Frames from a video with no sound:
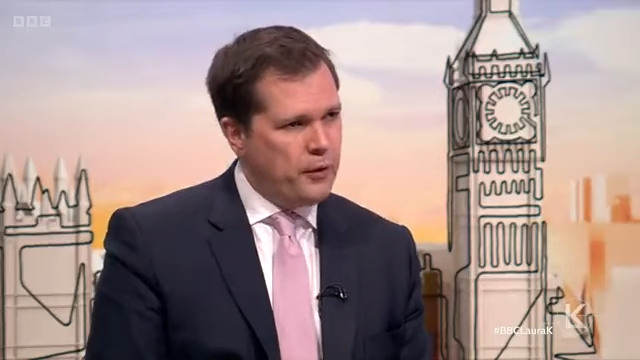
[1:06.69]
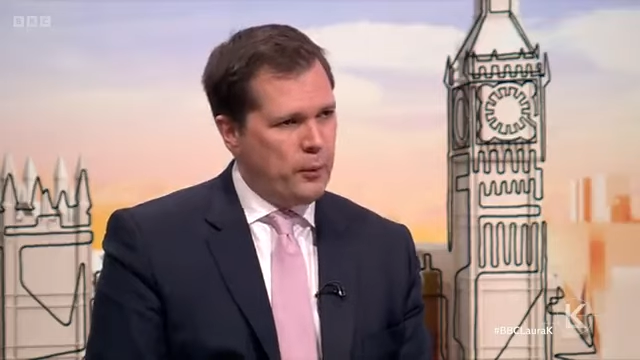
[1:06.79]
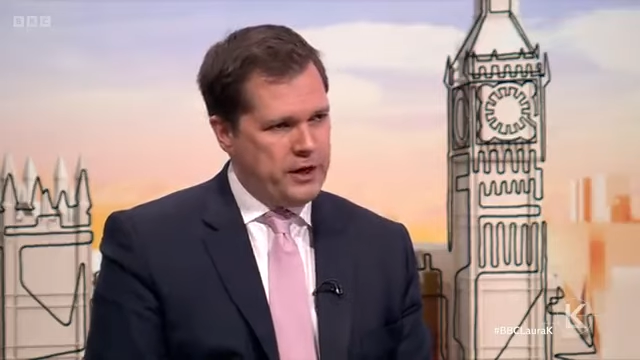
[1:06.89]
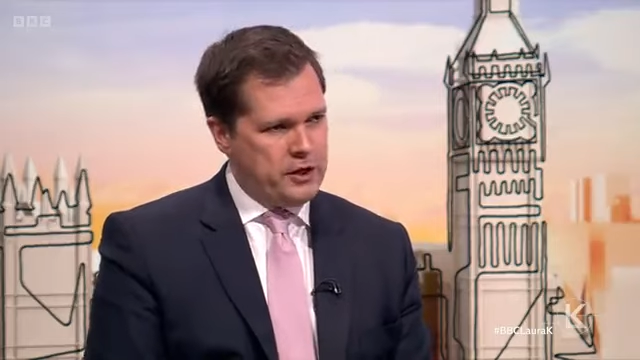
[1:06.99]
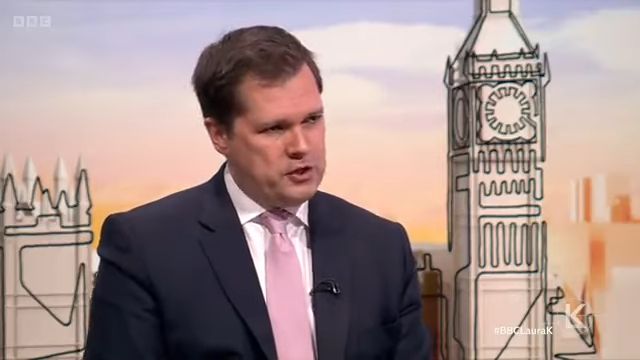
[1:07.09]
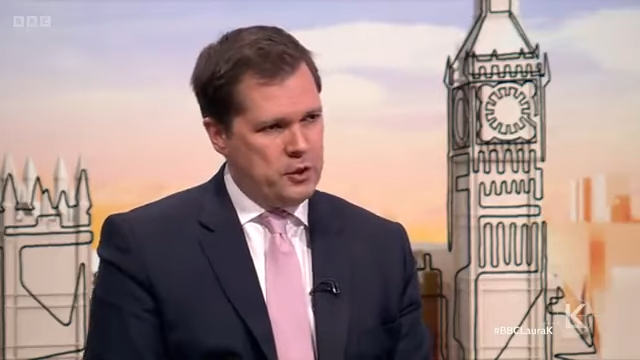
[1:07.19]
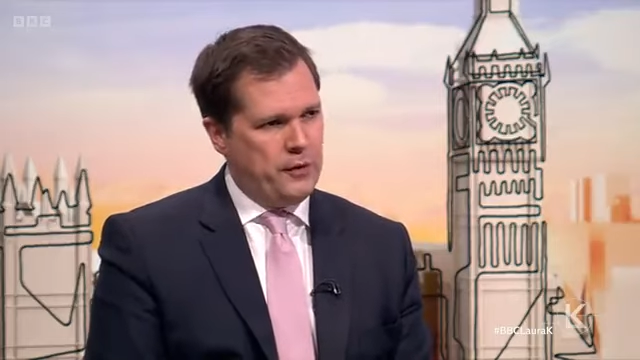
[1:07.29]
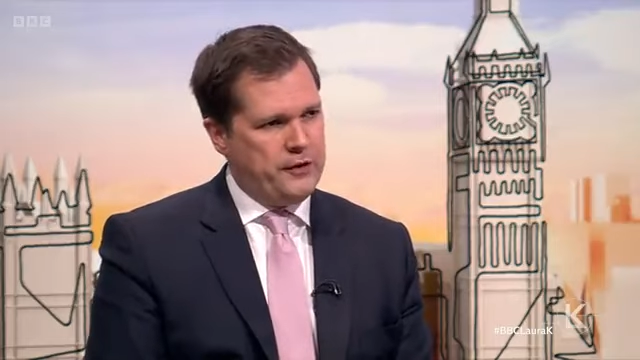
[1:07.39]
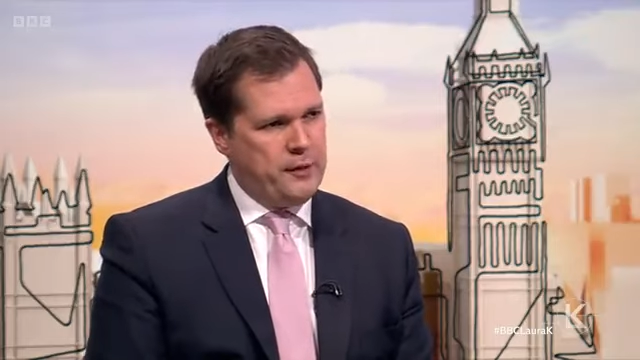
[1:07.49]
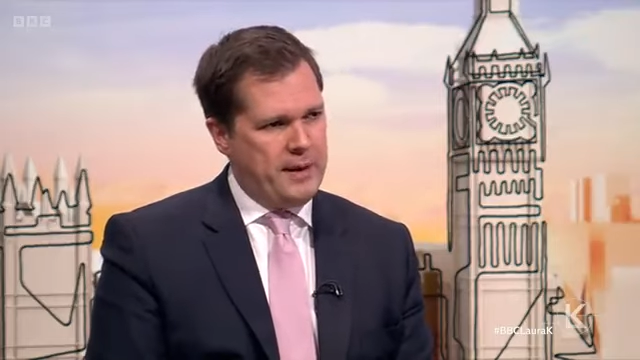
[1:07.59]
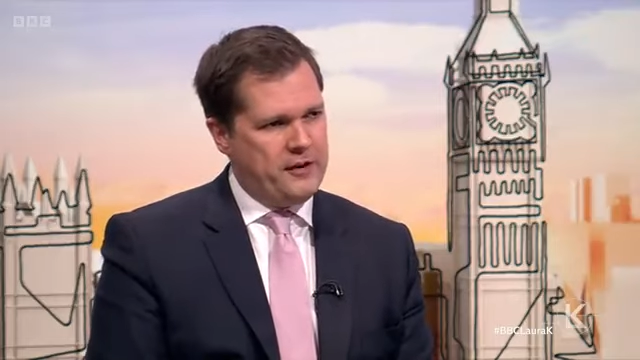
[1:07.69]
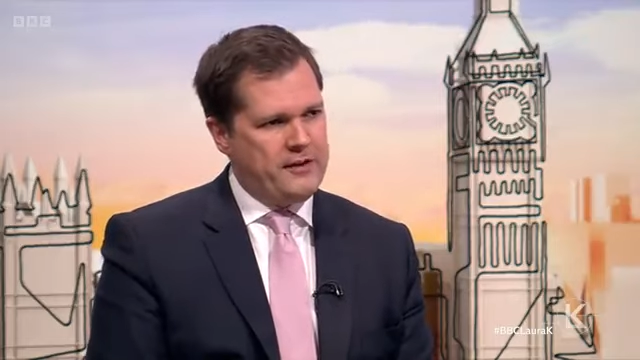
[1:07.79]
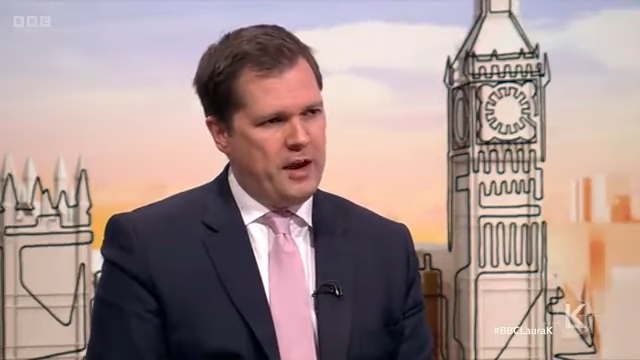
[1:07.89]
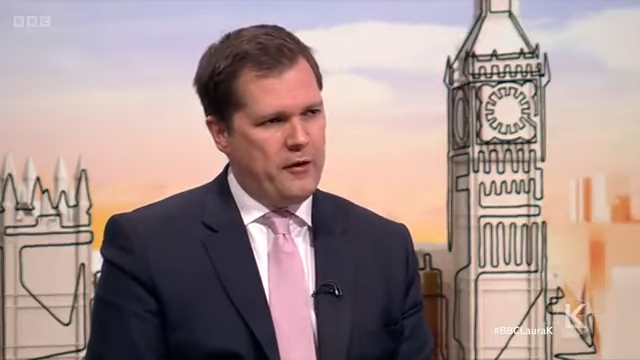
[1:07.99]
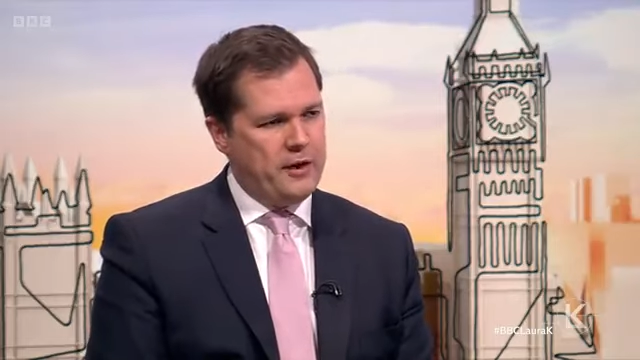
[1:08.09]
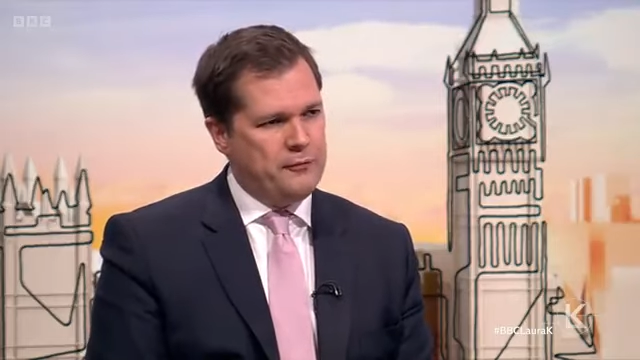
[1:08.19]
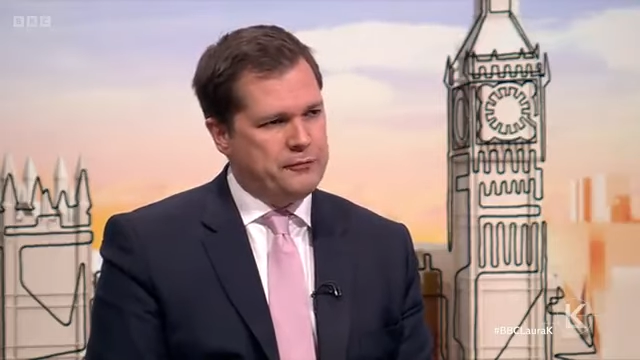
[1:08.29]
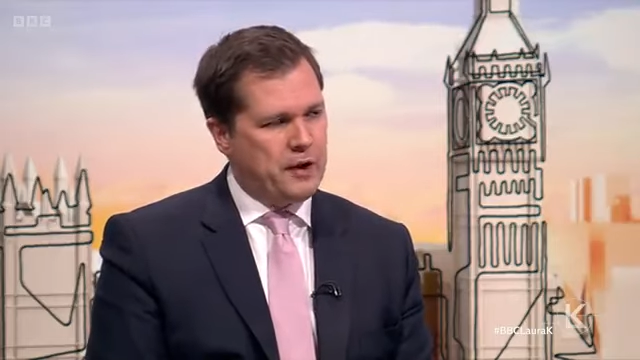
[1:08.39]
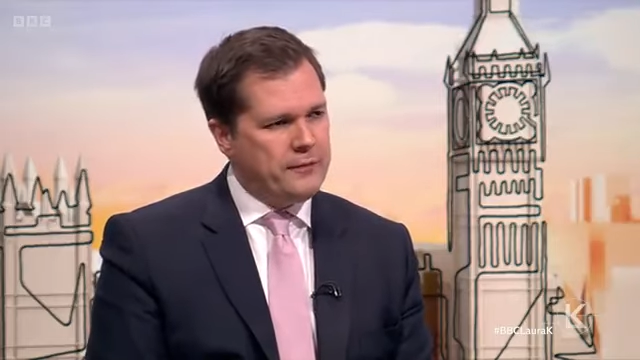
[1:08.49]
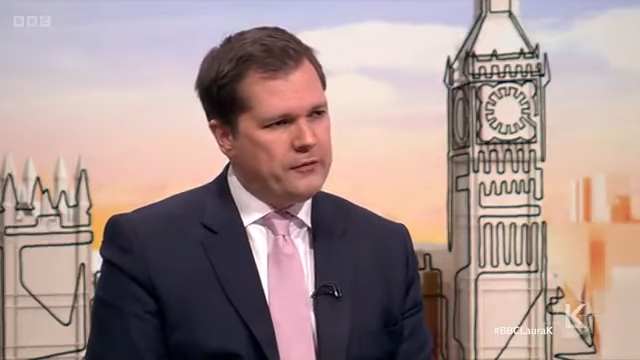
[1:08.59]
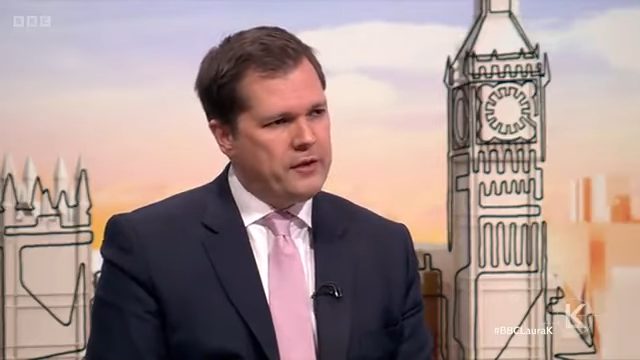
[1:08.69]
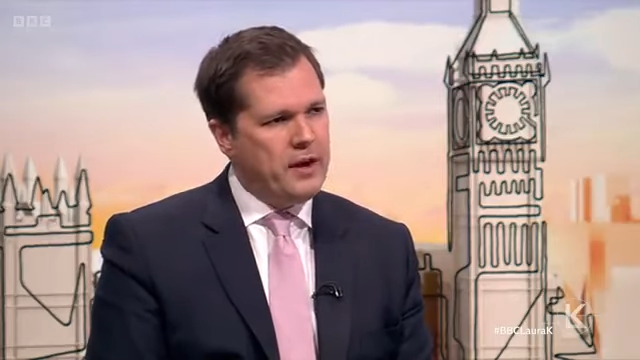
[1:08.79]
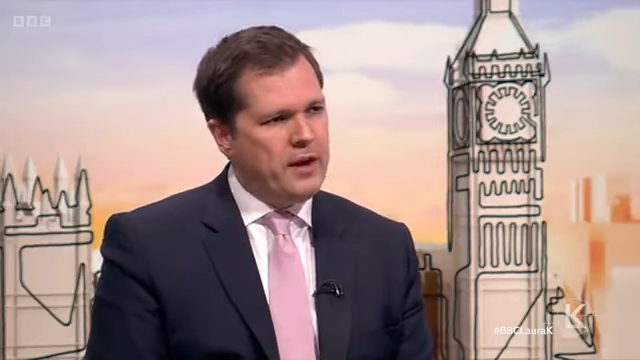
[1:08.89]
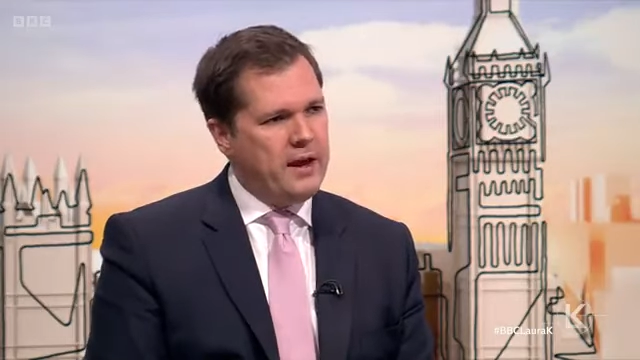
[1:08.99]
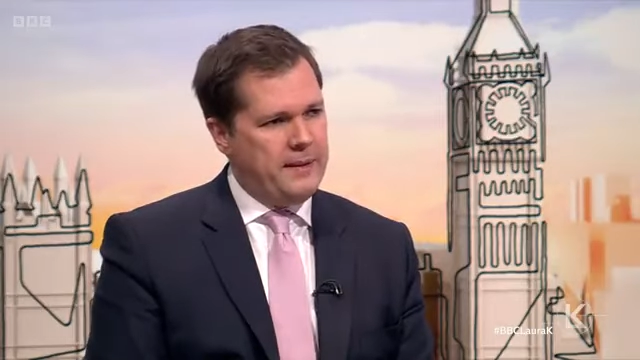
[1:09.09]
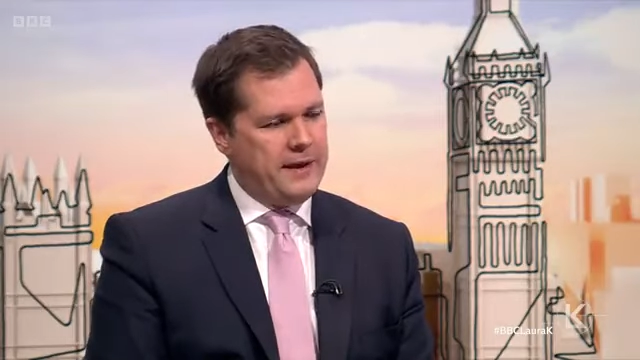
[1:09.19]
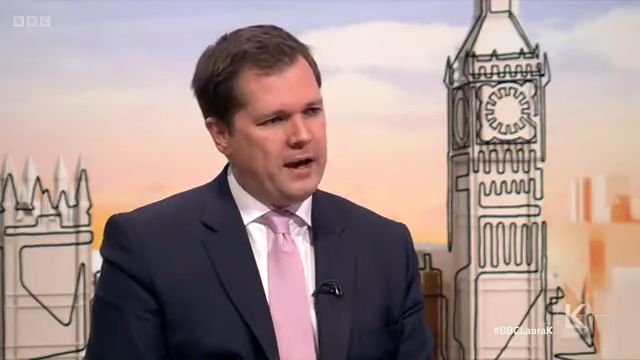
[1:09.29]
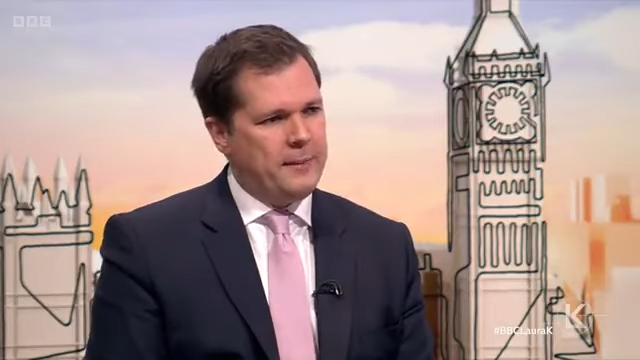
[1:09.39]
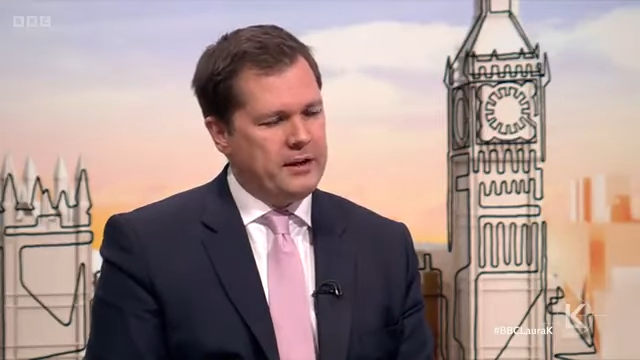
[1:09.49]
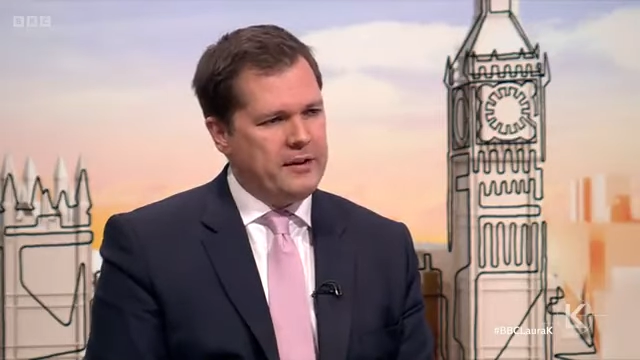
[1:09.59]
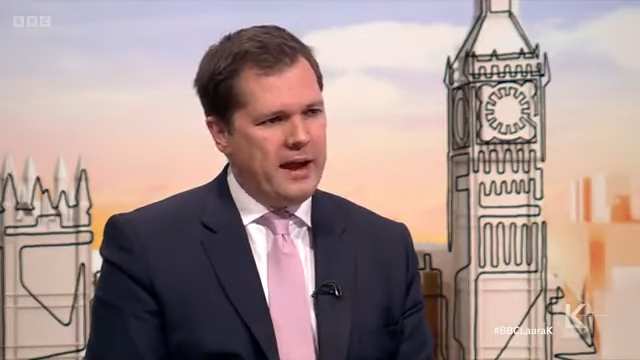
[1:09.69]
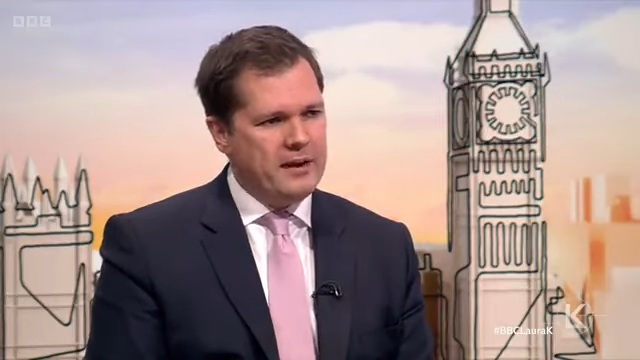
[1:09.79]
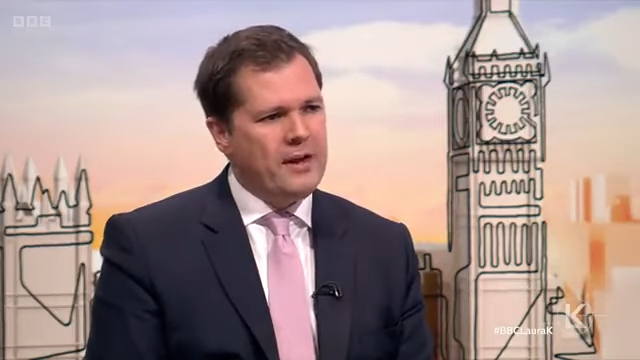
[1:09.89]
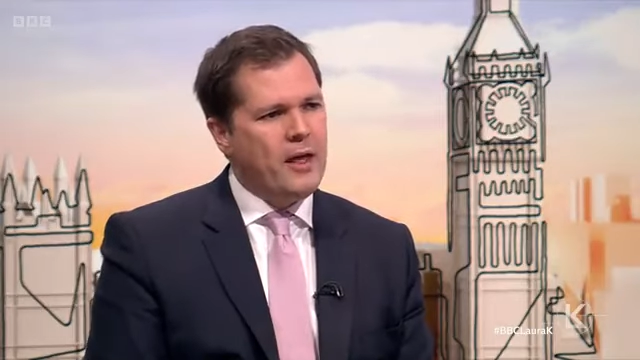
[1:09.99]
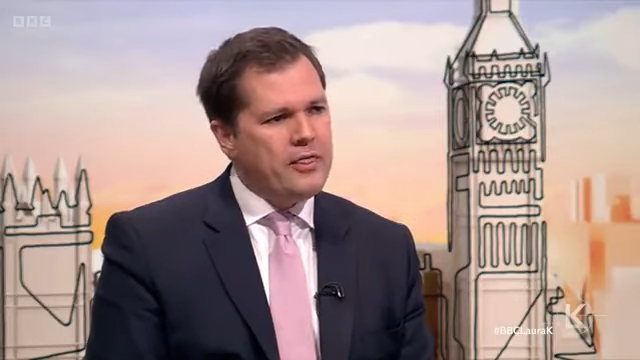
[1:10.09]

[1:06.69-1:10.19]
that we could do on the humanitarian front okay. in the coming days.